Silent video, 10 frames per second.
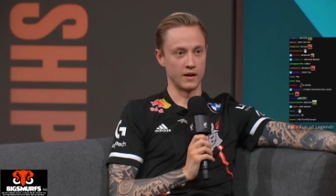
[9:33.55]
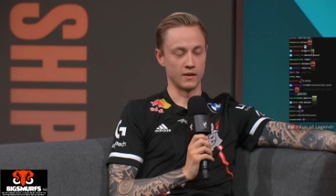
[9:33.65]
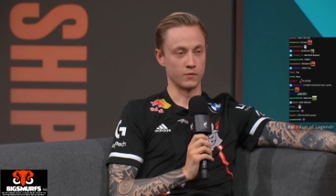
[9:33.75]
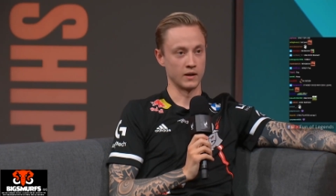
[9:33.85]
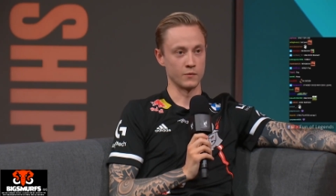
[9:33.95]
I
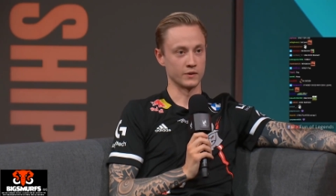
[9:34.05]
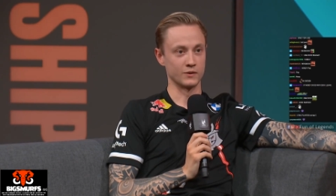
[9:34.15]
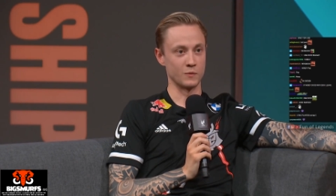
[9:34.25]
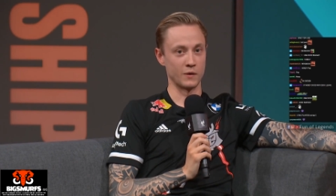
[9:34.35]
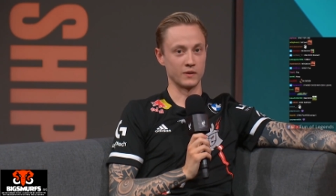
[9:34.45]
really
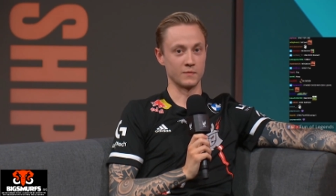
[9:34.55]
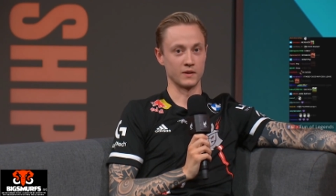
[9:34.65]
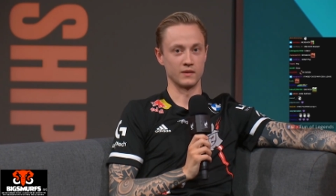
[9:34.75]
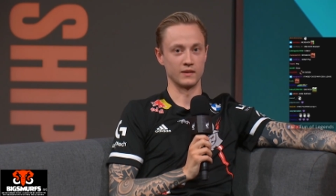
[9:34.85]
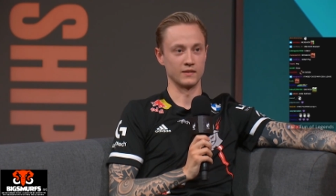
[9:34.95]
wanted to play with him.
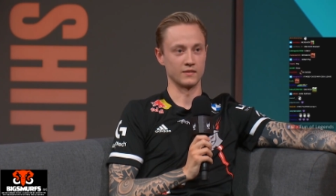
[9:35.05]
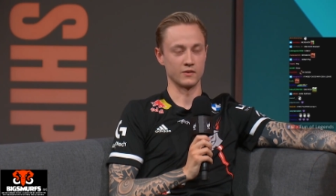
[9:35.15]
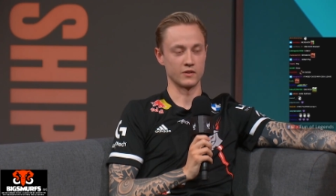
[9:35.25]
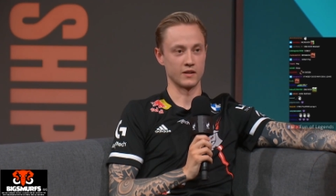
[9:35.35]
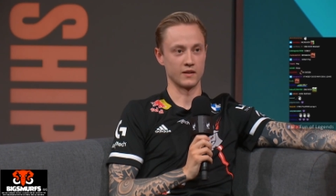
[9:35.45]
I think he's
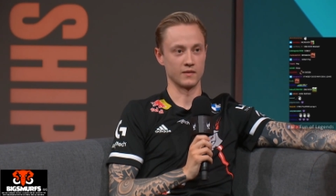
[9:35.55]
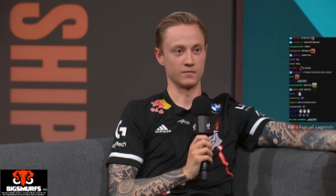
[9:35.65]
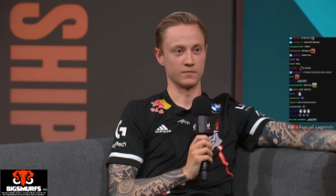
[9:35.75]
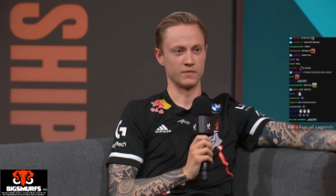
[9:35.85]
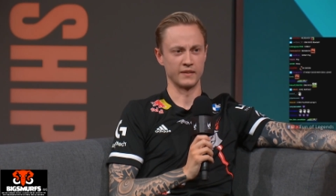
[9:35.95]
such a
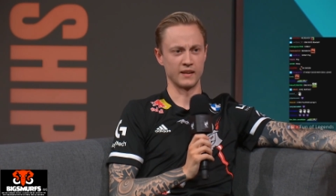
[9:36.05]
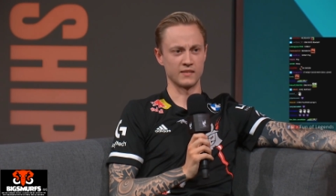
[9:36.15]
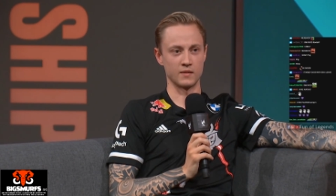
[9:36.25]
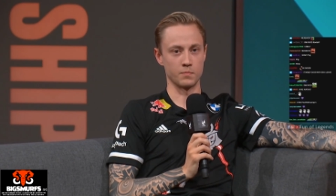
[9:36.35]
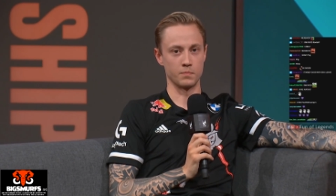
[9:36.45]

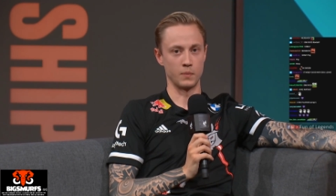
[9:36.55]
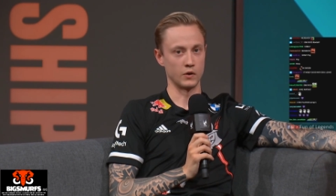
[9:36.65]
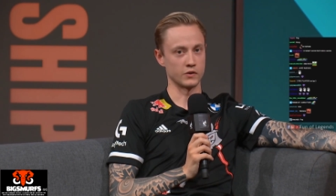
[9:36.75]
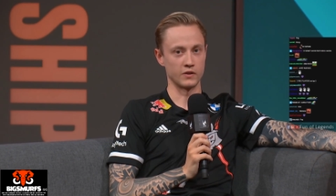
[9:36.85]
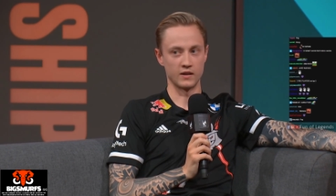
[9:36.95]
fantastic
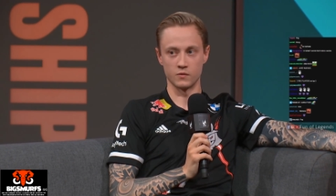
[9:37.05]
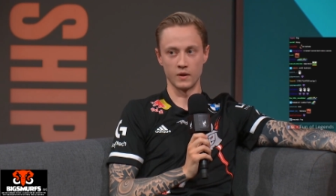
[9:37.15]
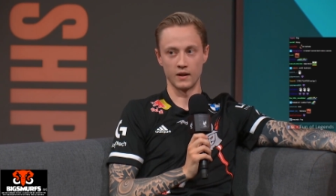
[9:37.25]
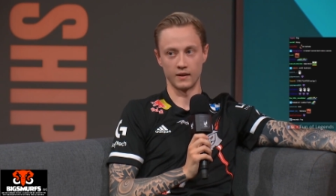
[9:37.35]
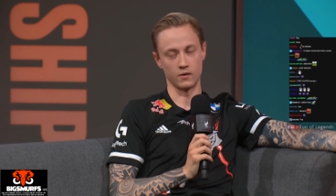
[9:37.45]
person as
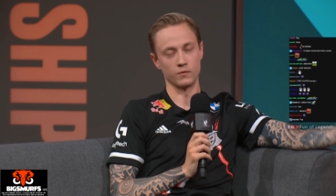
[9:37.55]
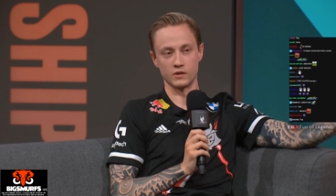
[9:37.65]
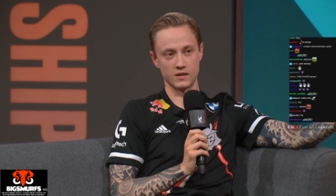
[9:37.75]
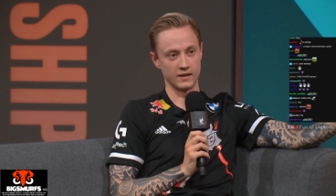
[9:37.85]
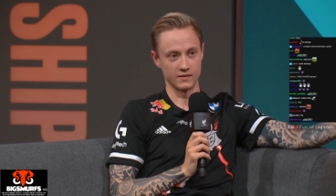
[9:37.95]
well. Like
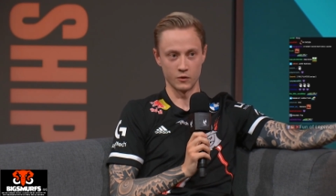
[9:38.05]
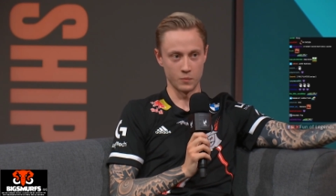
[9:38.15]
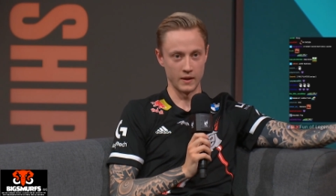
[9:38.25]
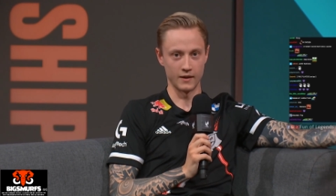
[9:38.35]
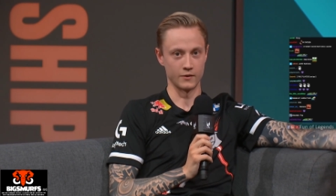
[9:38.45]
obviously he's a good
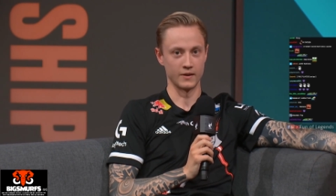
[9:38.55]
player.